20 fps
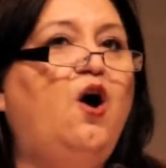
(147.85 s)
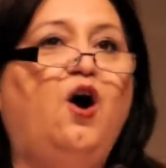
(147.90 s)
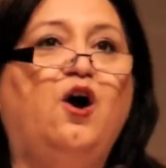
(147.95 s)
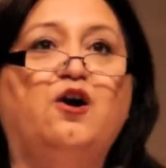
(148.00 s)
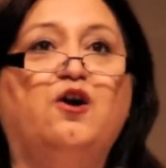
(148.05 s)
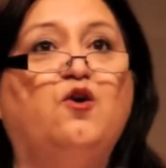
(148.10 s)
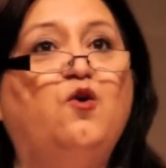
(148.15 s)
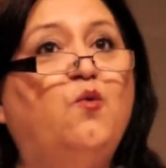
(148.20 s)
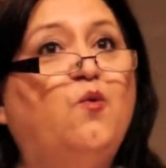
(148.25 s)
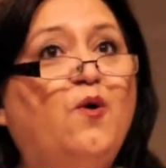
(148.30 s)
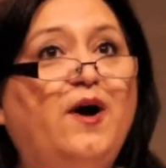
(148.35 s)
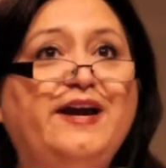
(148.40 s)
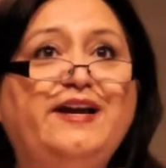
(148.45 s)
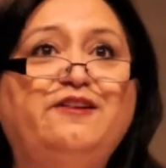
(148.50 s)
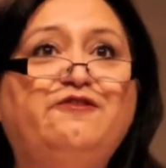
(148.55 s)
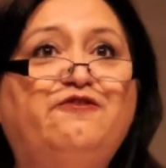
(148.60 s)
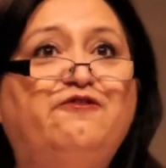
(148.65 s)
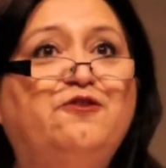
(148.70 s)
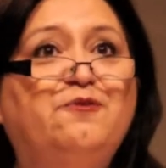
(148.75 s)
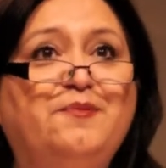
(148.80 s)
are
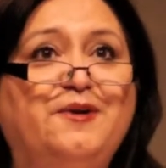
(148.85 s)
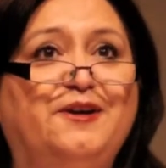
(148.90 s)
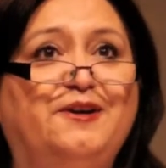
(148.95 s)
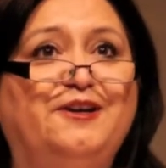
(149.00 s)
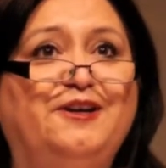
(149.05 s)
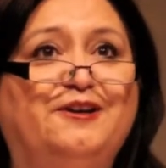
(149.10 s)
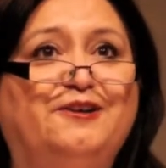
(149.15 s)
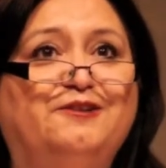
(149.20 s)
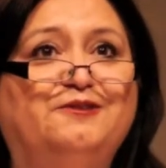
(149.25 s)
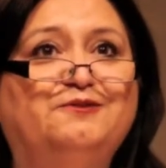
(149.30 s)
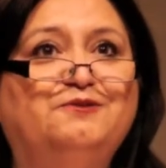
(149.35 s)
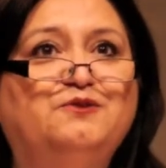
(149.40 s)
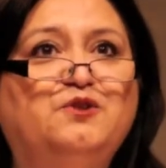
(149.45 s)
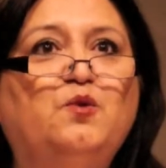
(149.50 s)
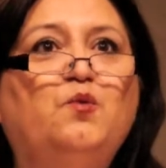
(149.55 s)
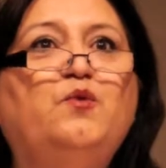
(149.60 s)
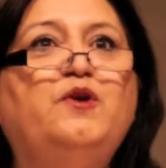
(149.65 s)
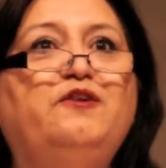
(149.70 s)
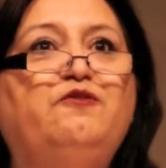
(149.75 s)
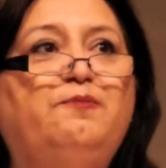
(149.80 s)
quite familiar.
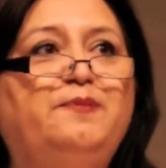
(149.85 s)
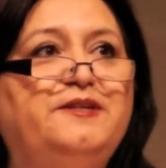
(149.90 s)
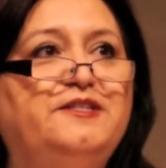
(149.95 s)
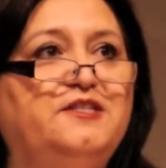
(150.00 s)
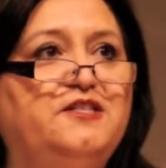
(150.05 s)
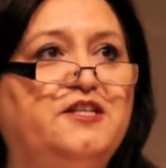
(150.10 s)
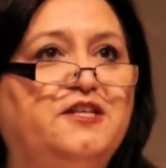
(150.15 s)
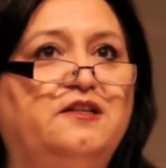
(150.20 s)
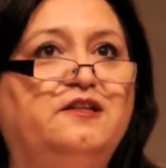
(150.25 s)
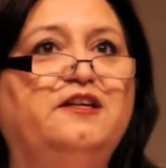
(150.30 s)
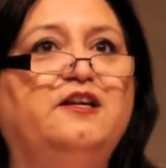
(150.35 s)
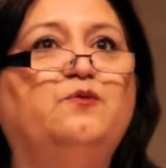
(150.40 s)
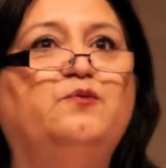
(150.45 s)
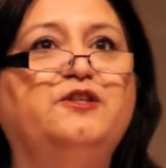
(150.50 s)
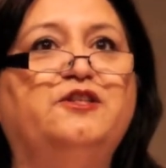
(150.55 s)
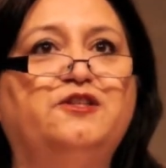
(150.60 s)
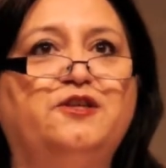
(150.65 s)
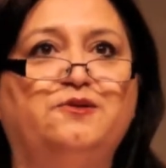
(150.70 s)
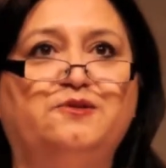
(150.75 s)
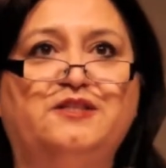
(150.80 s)
We've been dealing
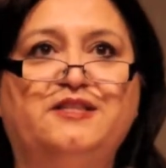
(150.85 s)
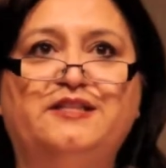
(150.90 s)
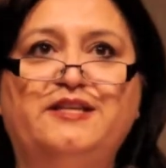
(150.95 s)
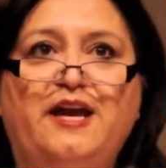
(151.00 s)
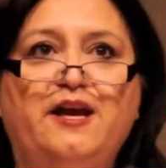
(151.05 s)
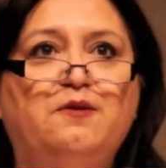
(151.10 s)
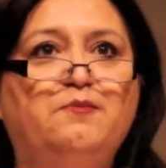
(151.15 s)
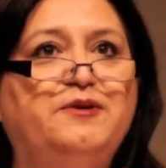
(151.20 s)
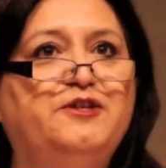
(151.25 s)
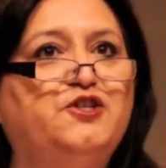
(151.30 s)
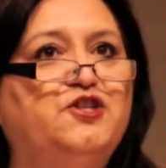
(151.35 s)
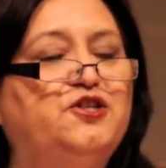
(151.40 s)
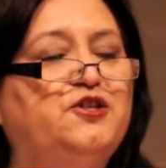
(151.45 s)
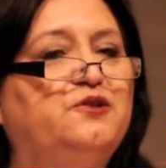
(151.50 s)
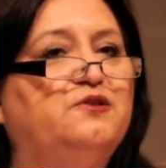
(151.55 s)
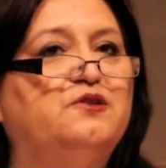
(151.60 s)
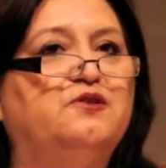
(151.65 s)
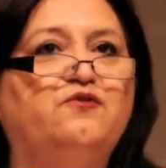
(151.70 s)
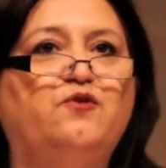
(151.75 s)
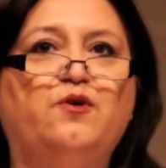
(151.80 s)
with those same
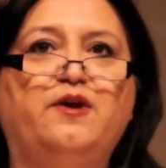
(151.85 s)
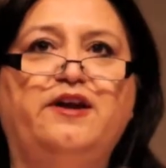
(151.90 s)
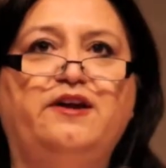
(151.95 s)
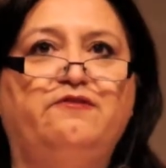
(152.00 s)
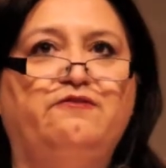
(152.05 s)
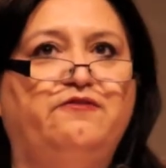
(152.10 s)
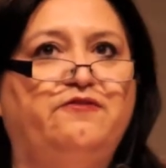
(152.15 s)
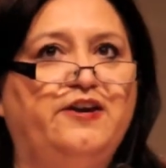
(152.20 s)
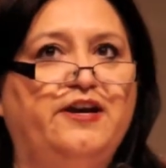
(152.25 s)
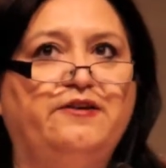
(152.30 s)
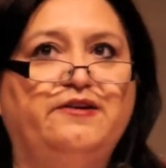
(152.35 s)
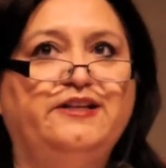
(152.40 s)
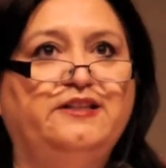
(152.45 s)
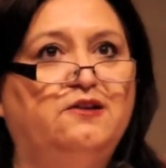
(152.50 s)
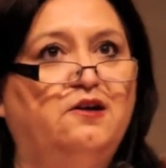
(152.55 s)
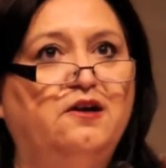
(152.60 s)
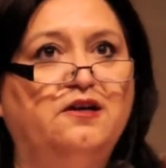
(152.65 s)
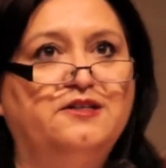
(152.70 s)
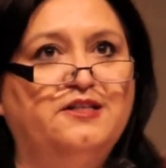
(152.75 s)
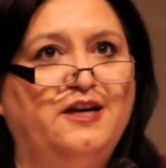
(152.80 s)
issues for a very
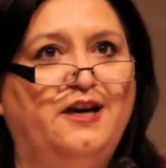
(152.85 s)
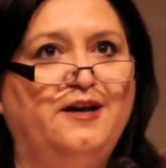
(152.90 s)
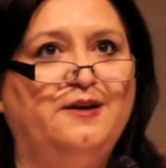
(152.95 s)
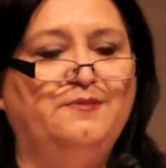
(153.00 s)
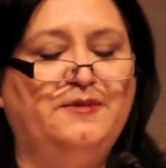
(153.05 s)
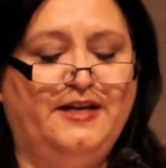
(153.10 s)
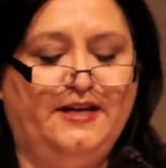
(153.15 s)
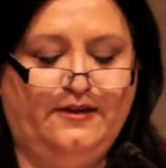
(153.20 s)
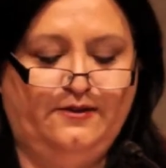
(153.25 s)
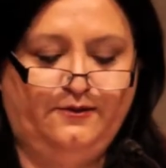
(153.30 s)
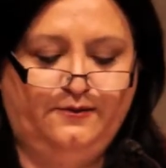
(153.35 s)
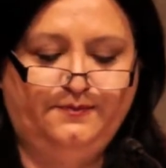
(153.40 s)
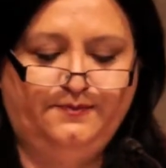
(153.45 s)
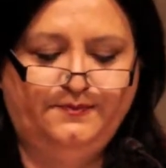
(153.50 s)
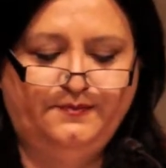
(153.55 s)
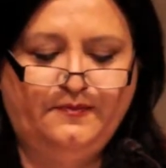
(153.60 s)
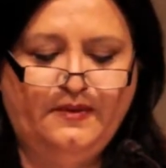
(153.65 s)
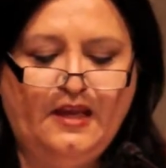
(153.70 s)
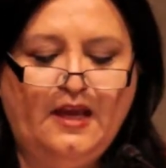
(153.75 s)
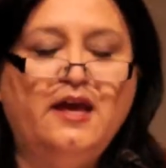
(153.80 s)
long time now.
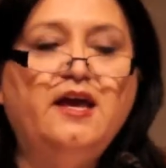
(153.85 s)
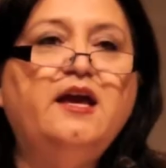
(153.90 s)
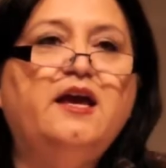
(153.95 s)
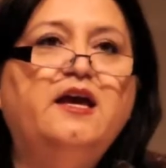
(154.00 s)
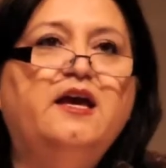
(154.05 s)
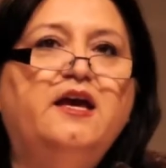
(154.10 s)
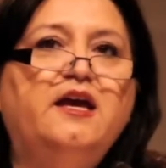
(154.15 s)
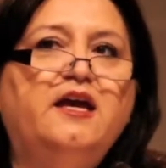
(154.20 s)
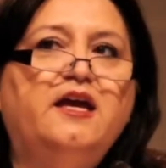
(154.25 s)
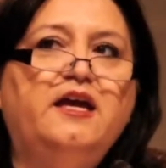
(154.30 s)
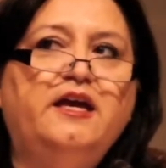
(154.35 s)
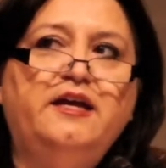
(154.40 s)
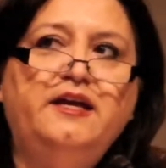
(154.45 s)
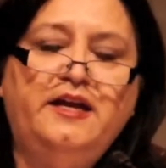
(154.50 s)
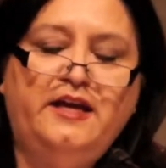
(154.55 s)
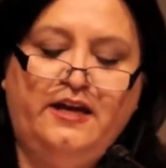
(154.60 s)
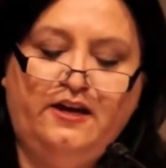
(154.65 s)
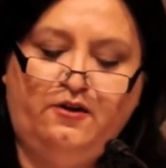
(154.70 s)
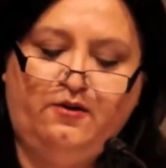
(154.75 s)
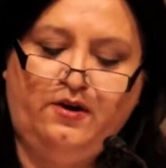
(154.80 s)
In
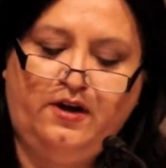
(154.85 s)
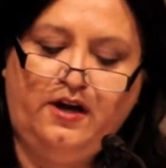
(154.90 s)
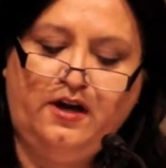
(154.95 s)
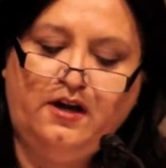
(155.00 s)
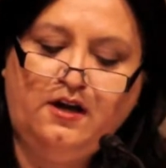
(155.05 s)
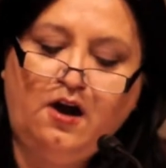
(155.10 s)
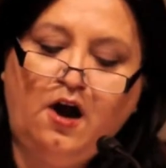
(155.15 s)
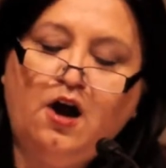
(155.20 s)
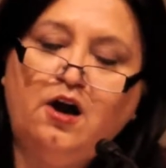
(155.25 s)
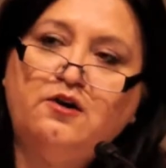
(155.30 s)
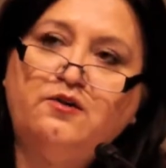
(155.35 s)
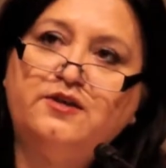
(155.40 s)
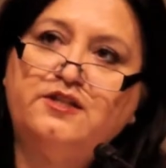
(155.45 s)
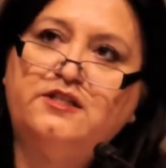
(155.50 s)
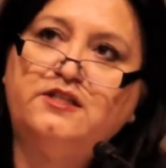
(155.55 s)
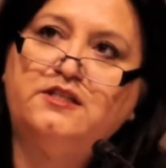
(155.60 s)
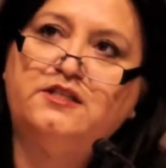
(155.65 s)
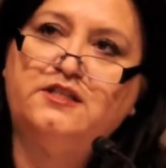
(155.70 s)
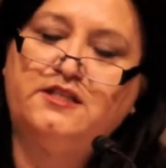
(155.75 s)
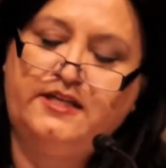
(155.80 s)
NIGA,
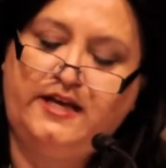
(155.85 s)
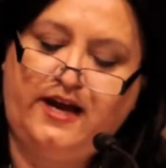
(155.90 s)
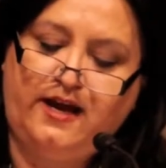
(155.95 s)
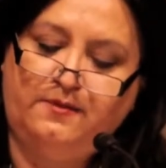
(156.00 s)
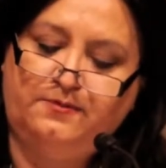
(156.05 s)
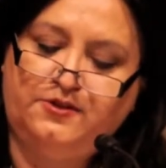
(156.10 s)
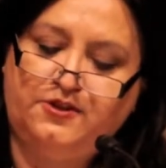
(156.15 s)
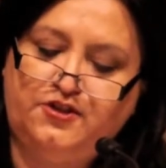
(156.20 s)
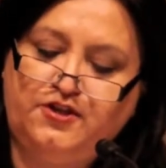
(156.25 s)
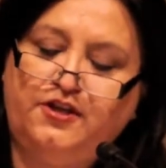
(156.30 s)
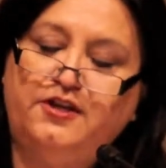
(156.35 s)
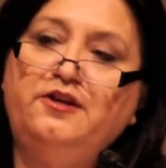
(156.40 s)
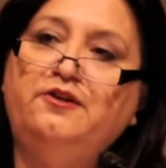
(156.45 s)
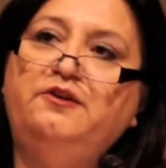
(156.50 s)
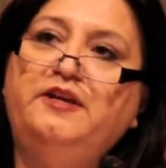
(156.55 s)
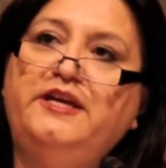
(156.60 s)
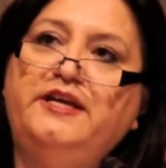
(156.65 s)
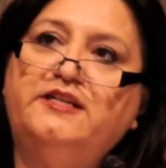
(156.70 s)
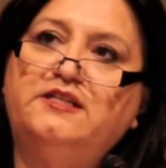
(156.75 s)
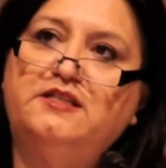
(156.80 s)
Congress established a
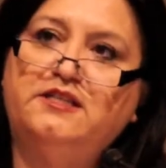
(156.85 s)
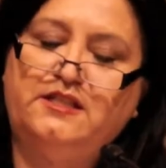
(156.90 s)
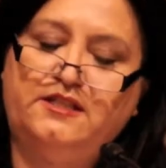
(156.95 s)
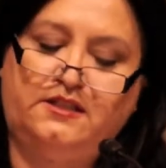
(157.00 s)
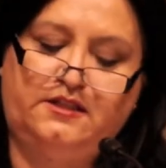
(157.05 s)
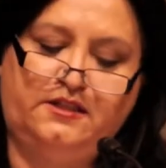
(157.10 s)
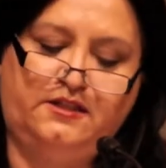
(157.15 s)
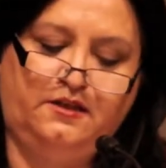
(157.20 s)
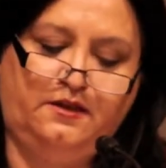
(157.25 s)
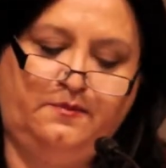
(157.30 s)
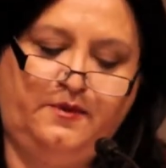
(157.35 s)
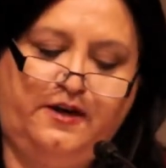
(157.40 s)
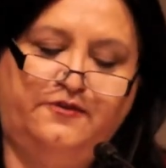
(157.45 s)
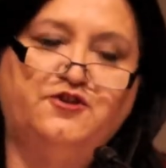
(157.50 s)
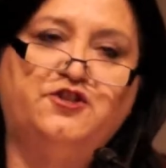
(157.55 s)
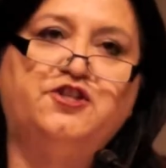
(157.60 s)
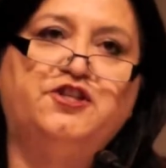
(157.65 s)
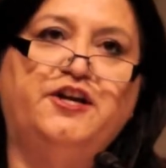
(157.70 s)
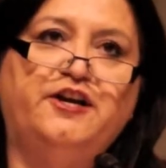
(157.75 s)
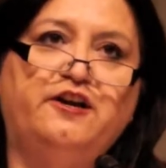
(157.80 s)
unique system of
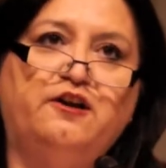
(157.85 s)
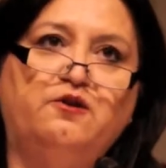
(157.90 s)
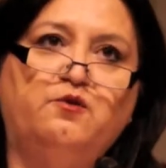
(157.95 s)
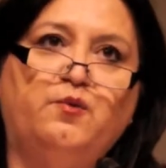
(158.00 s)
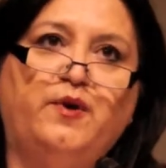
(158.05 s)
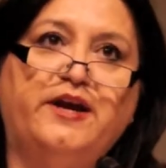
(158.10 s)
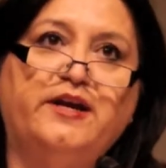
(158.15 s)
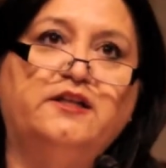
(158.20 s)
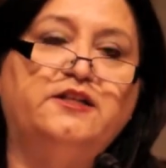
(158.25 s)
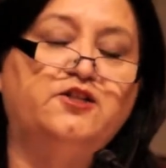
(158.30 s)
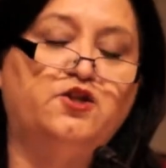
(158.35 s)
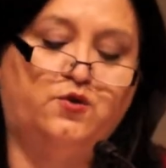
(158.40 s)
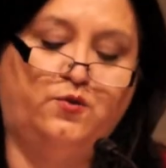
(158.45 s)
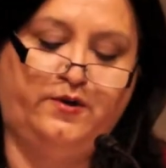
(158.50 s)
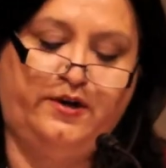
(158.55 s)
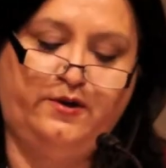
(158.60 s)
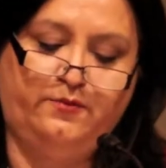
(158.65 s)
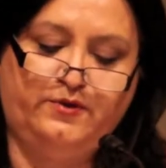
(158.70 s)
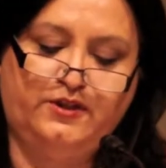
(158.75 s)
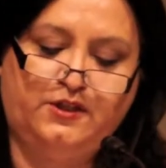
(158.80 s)
shared
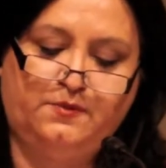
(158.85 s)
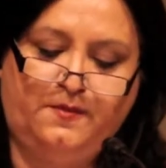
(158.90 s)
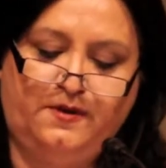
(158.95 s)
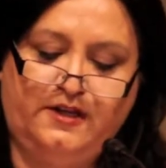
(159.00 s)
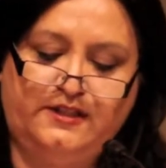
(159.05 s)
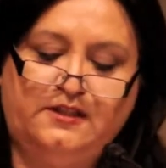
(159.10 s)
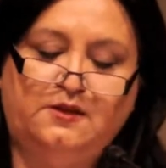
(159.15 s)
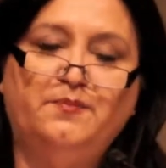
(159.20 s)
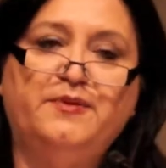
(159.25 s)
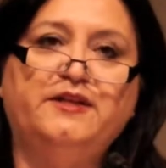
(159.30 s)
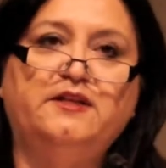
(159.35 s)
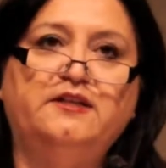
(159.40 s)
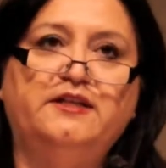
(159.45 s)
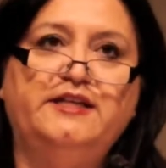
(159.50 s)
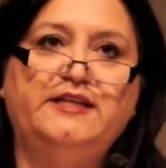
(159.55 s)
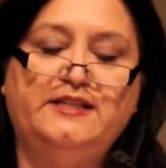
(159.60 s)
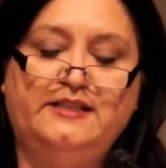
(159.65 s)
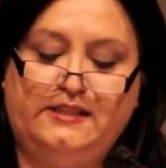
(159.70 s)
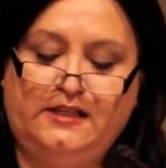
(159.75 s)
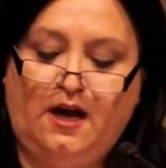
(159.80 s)
regulatory
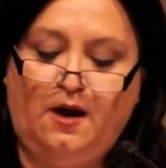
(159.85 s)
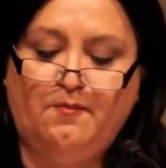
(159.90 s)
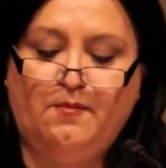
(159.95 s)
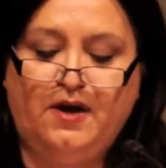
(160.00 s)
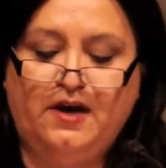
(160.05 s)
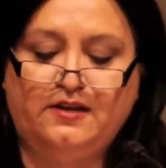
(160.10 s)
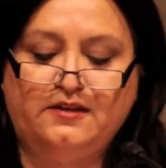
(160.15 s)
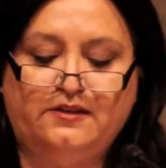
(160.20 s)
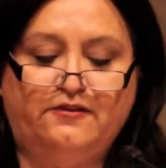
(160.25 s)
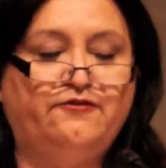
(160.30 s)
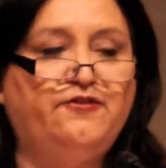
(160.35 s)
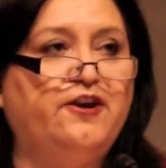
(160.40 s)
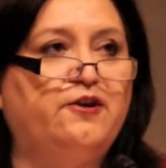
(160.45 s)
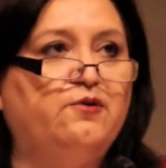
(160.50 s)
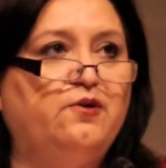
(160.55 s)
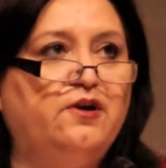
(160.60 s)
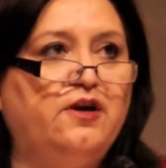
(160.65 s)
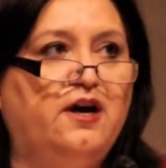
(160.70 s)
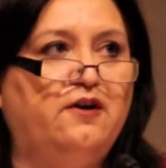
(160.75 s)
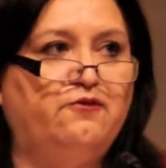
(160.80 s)
responsibilities among the
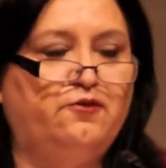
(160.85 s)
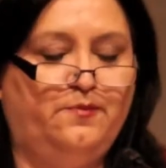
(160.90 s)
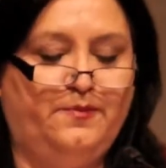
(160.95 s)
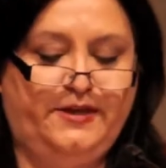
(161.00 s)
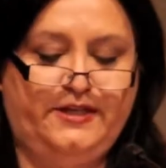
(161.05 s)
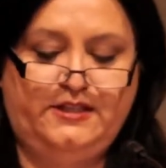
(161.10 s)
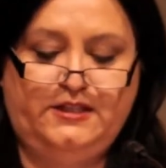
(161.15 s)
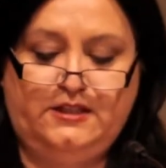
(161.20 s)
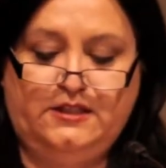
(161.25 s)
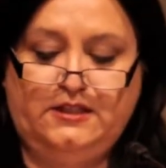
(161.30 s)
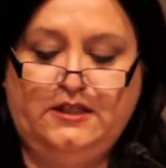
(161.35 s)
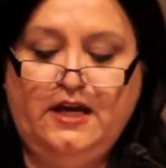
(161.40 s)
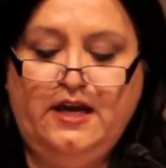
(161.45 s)
federal government,